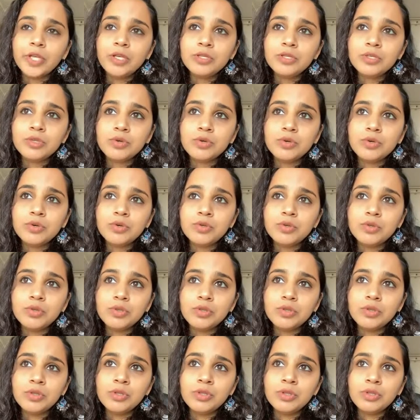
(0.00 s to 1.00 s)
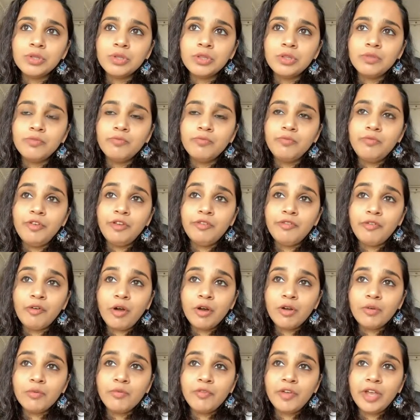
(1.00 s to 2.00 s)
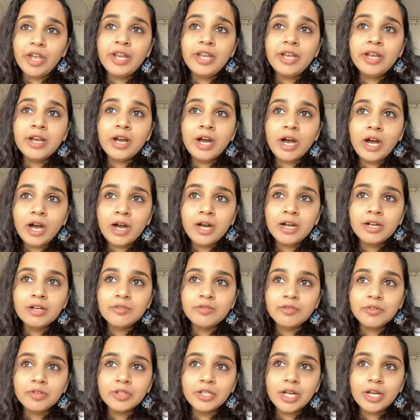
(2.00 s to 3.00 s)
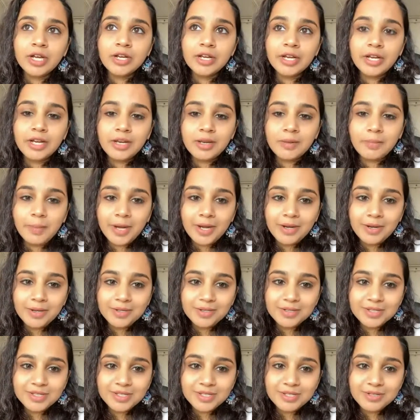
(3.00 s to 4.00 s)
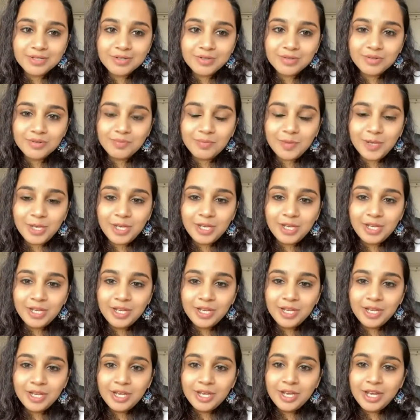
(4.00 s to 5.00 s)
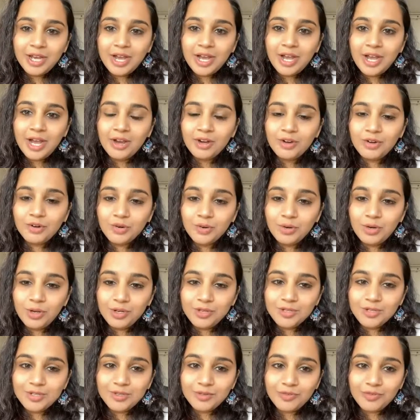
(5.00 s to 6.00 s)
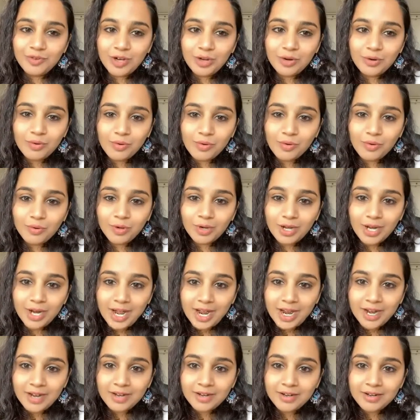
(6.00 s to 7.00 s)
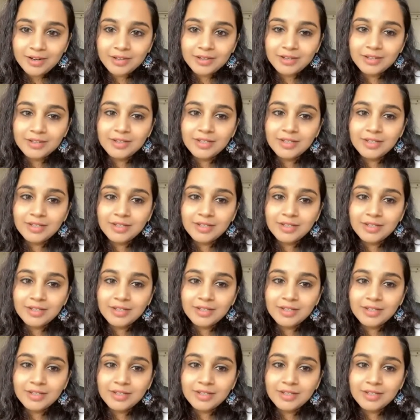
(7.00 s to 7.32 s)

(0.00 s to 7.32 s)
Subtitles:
So we fought very hard for that independence, to be rulers of our own land.